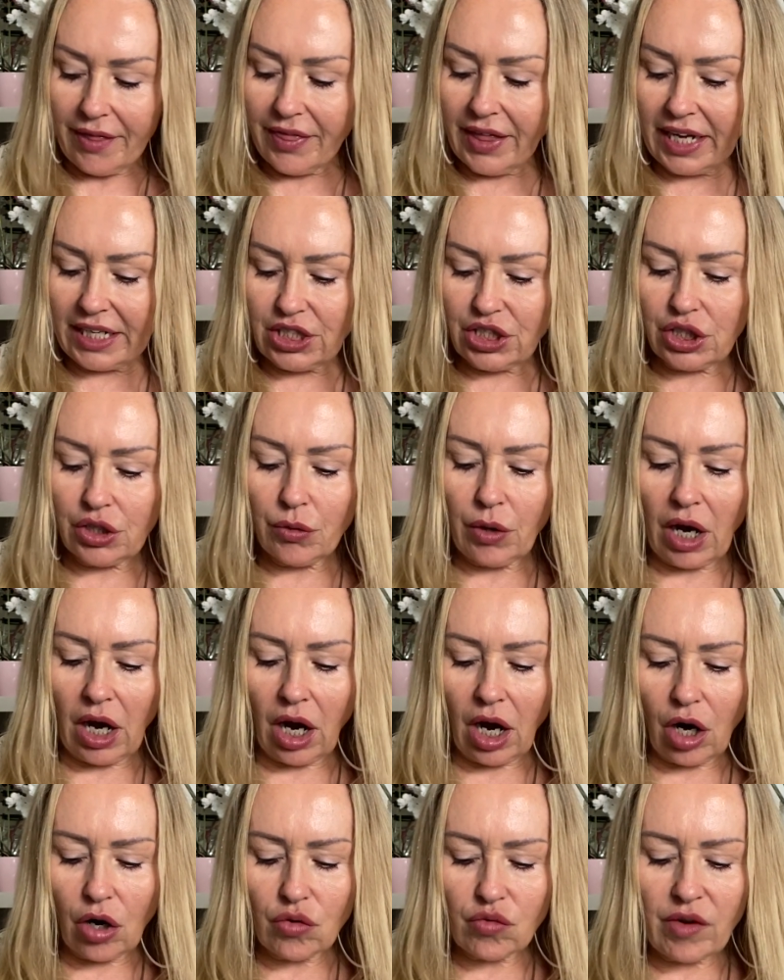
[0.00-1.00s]
They do a
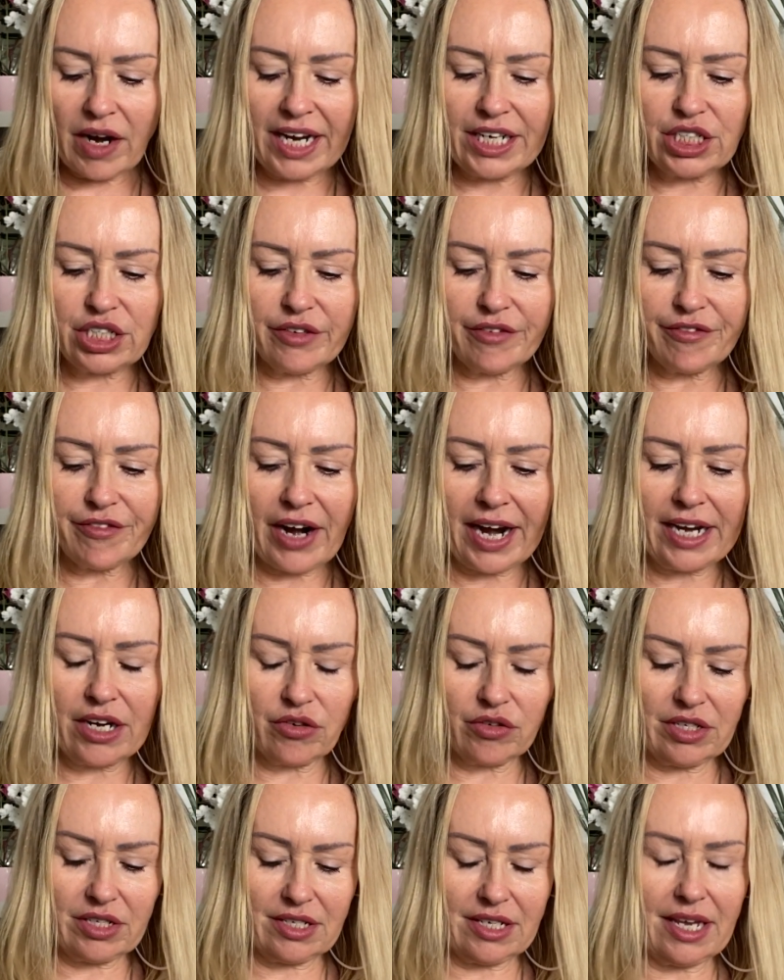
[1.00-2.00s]
whole range of
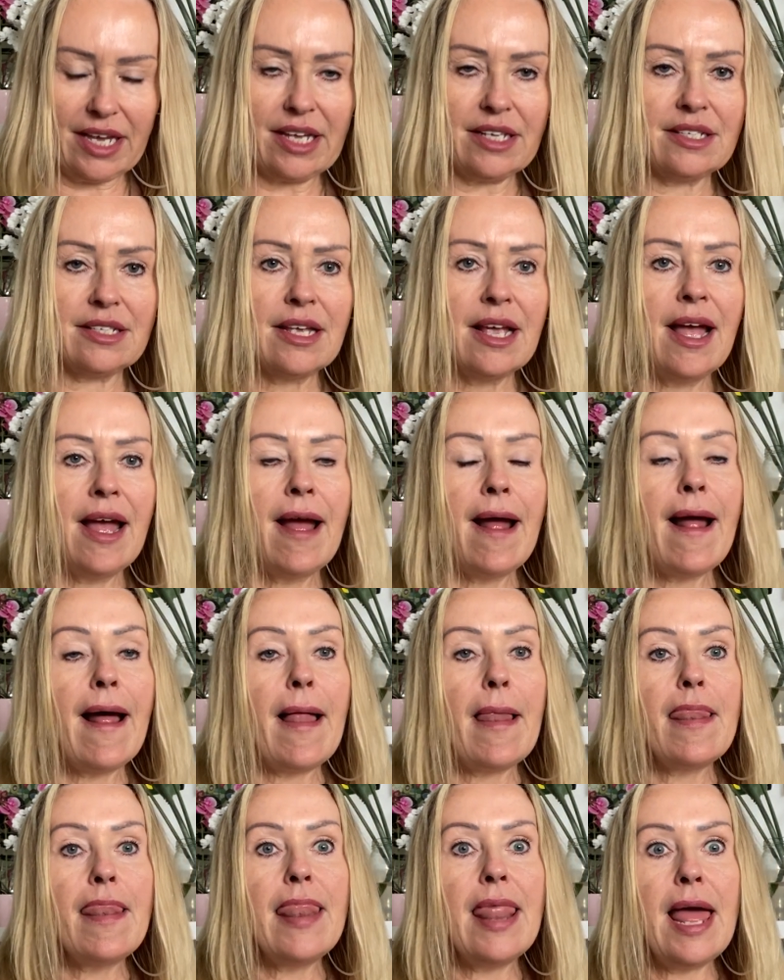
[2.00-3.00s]
fragrances.
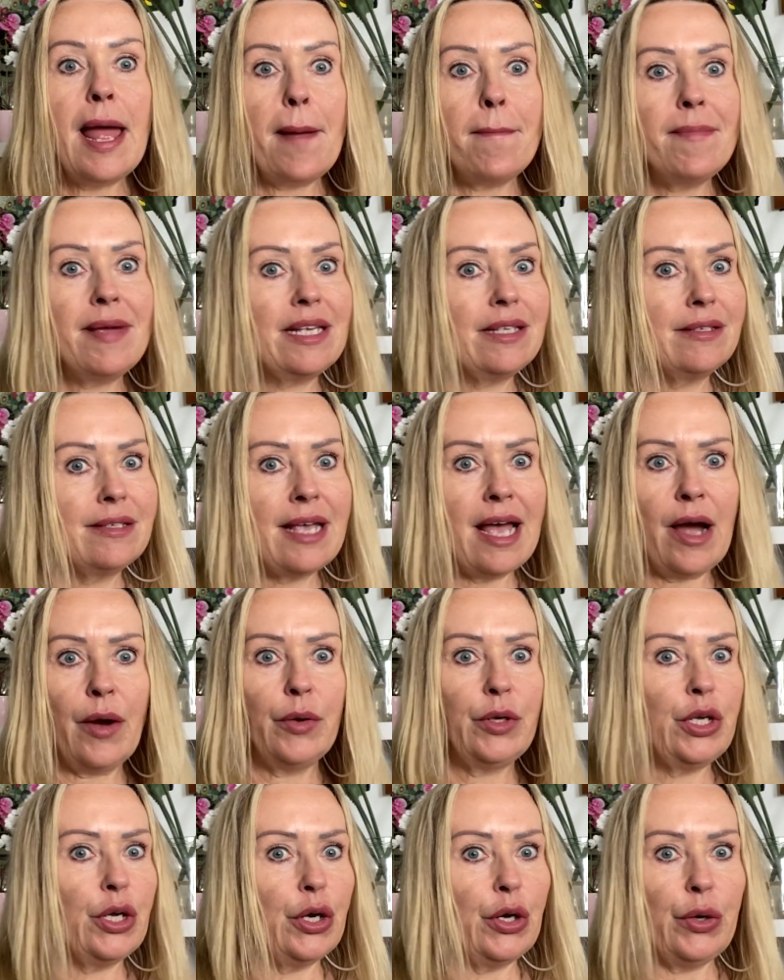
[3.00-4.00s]
Let me tell
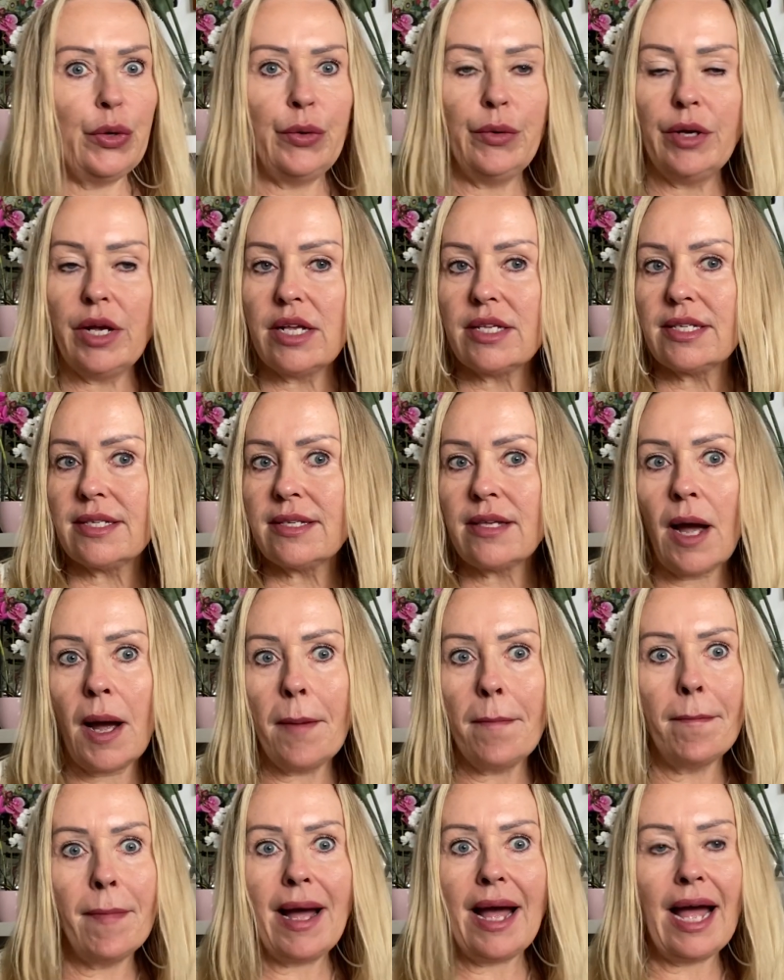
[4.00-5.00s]
you,
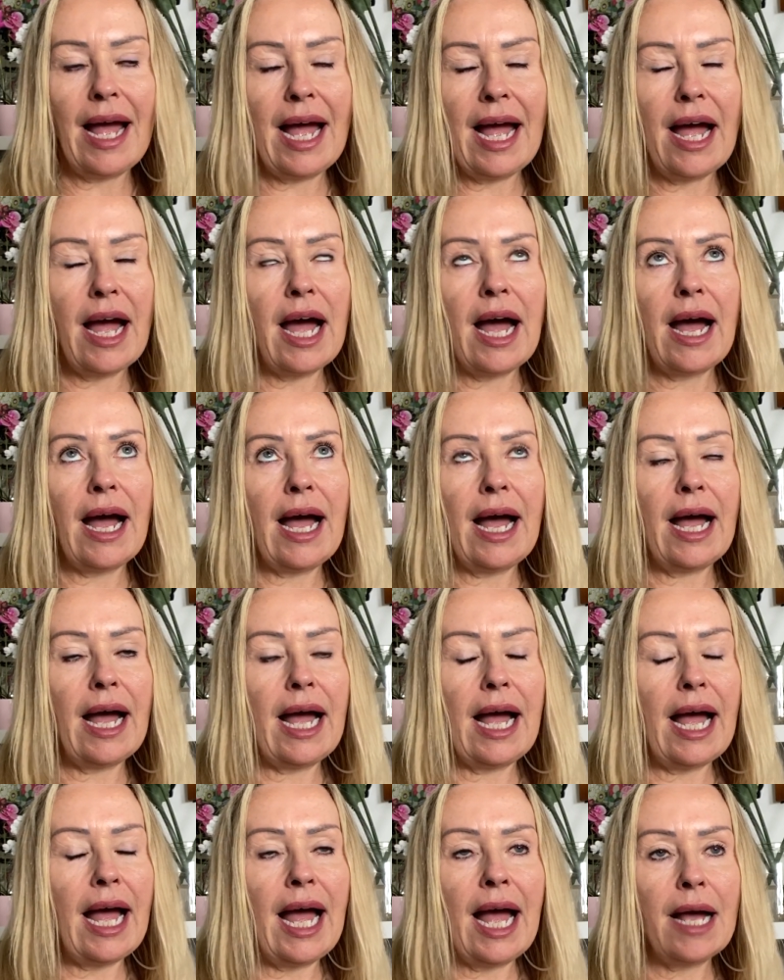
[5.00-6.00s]
some
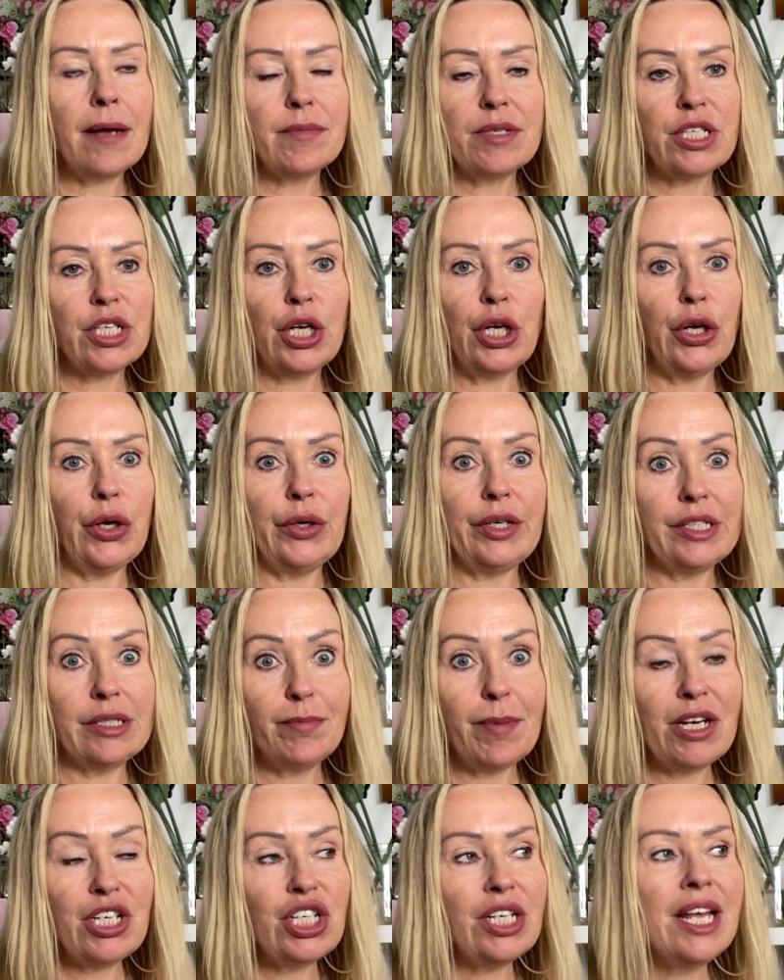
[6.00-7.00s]
absolutely,
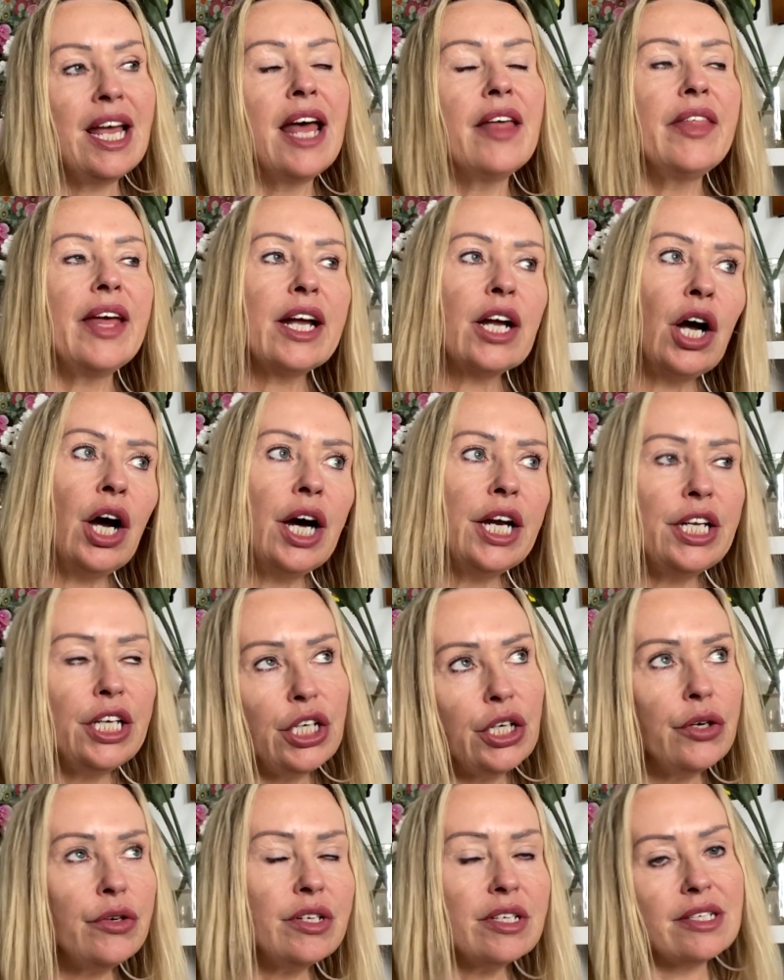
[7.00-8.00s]
especially, they're kind of
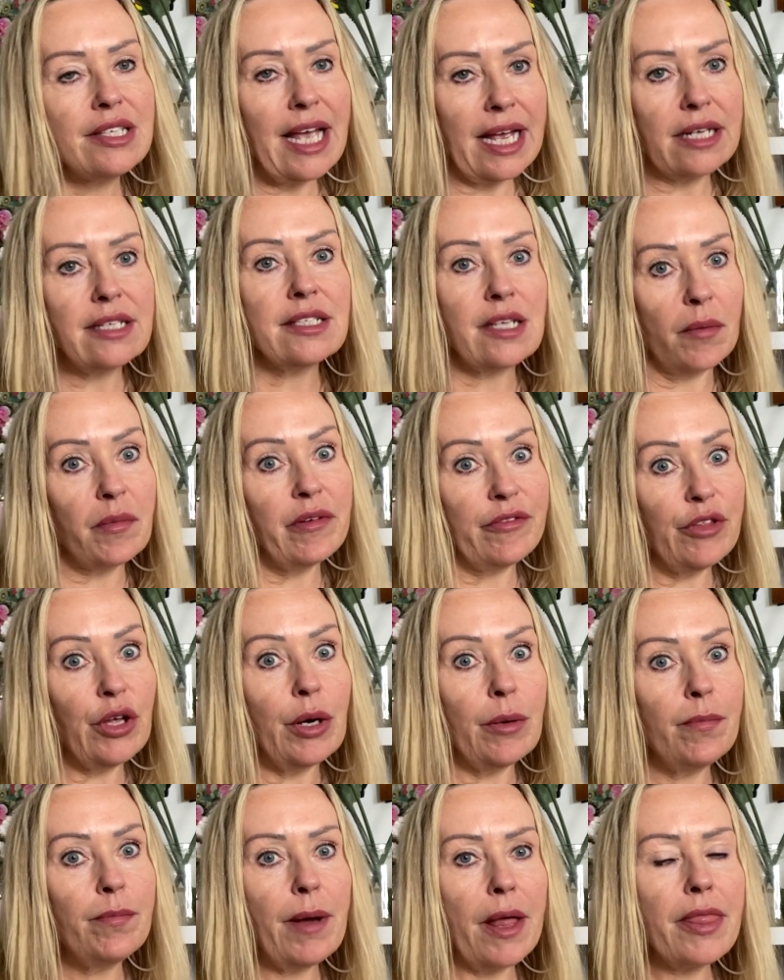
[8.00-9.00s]
unisex, some of
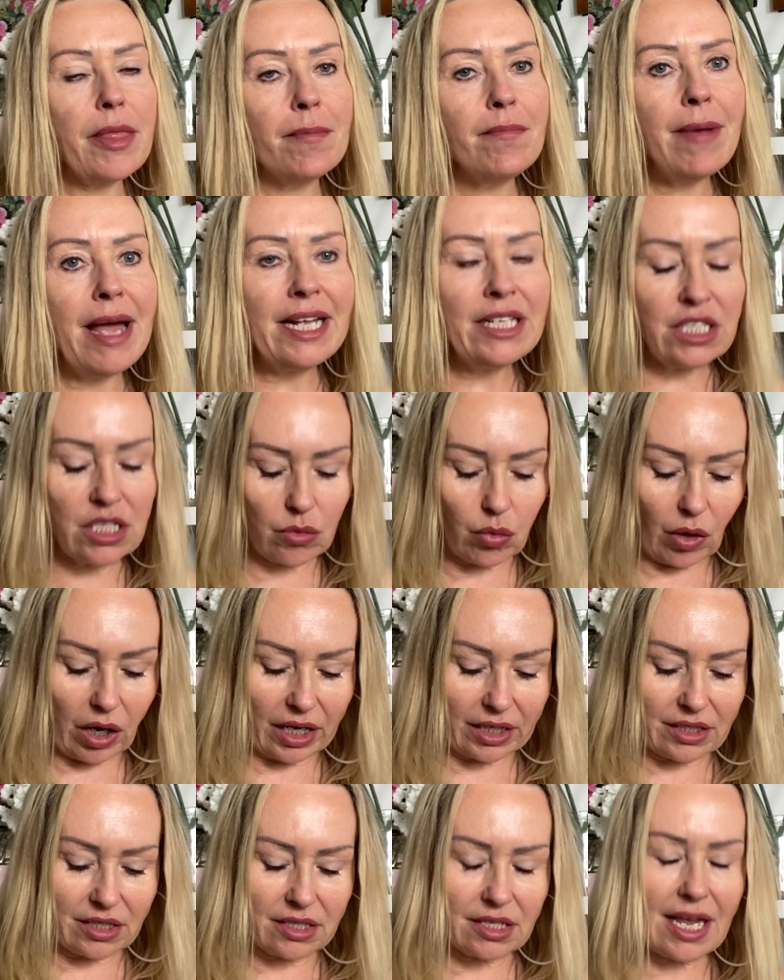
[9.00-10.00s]
them, but the men's
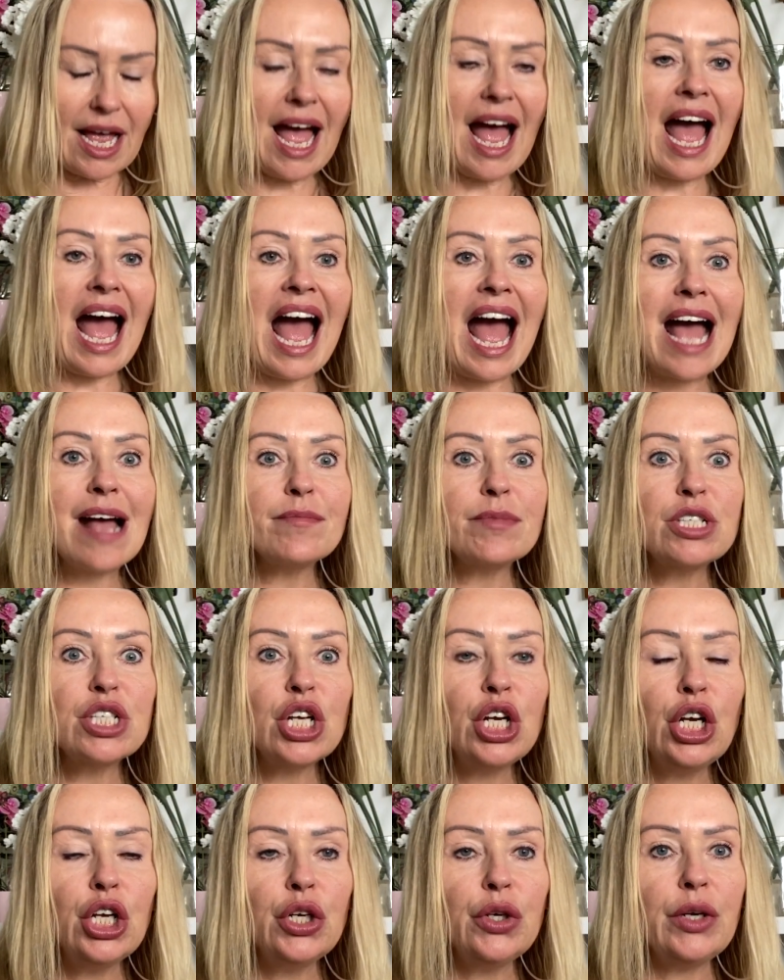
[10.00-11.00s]
ones
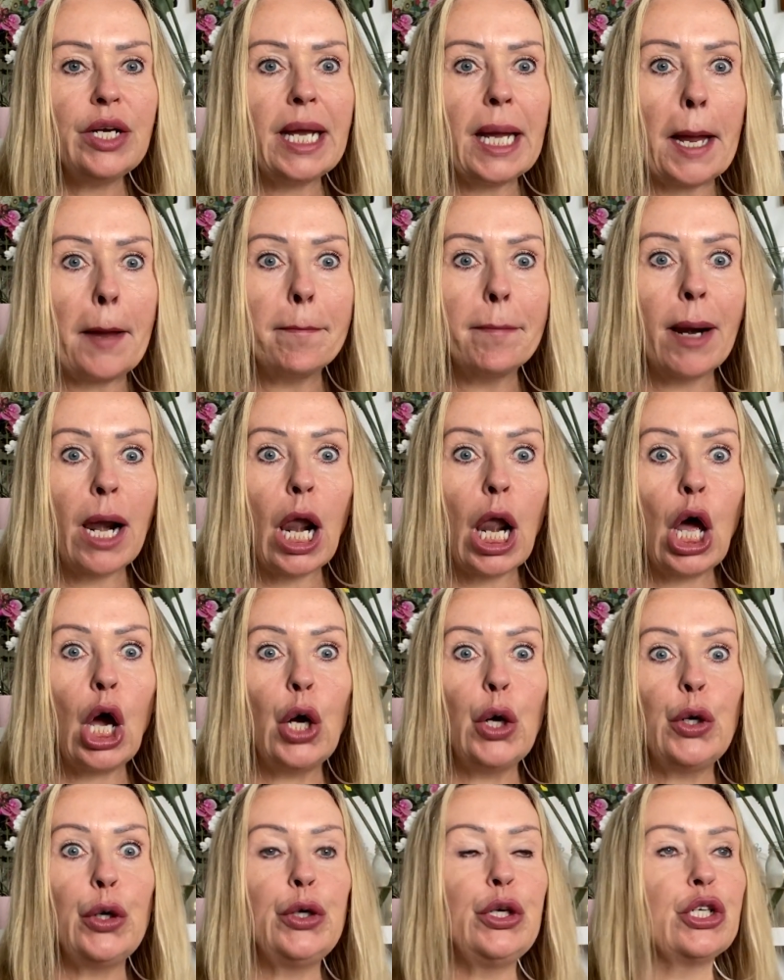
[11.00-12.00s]
absolutely
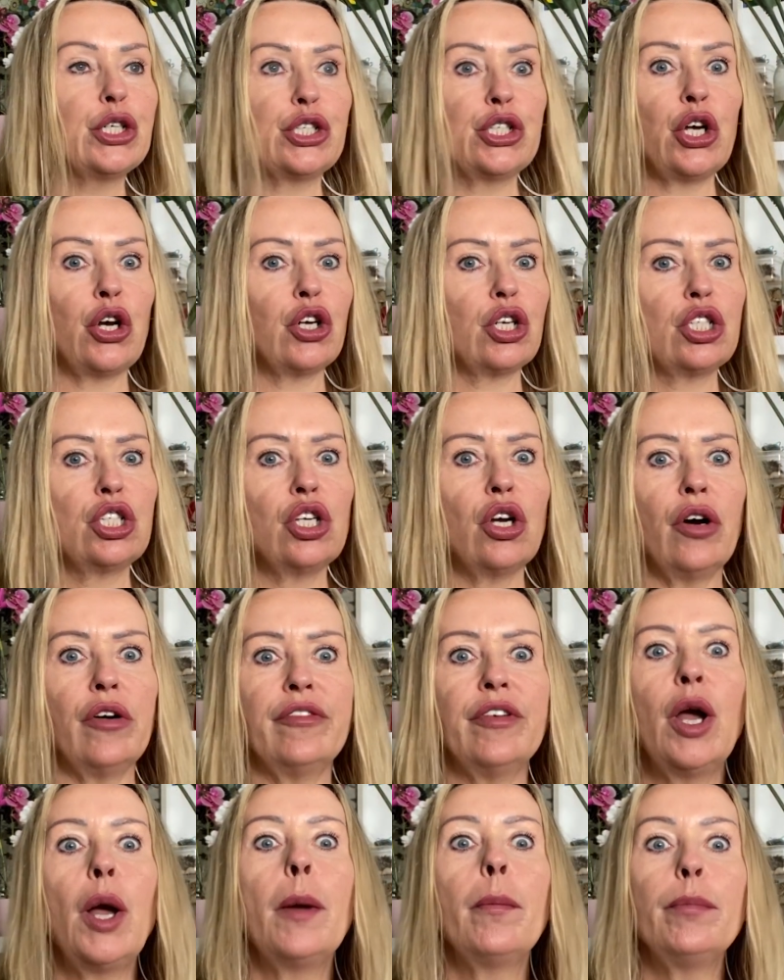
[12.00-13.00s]
blow your socks off.